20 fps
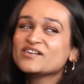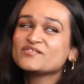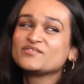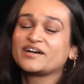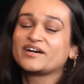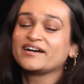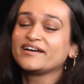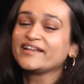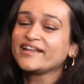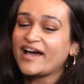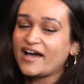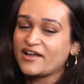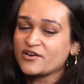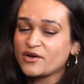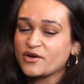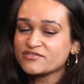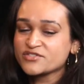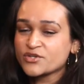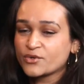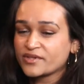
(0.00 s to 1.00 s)
But yeah, no,
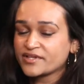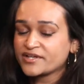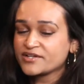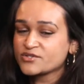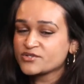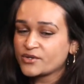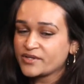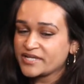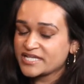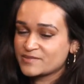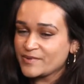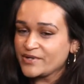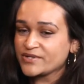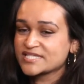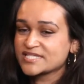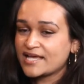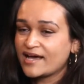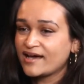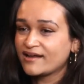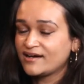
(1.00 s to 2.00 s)
I've totally experienced
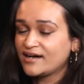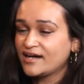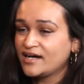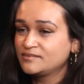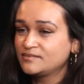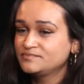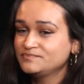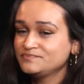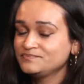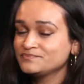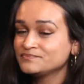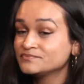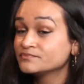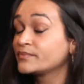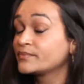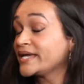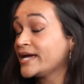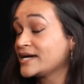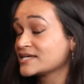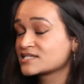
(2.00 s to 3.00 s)
that.
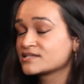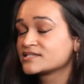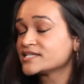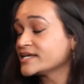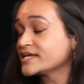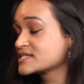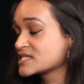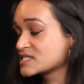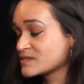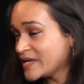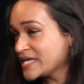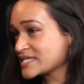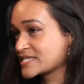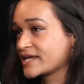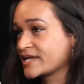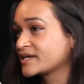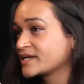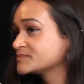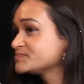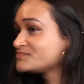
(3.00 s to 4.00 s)
But yes, dance is
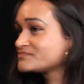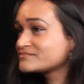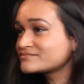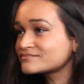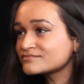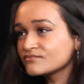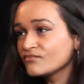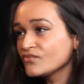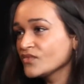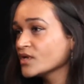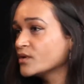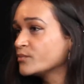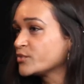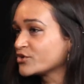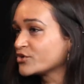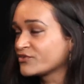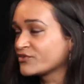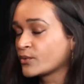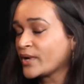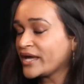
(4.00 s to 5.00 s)
amazing. A beautiful way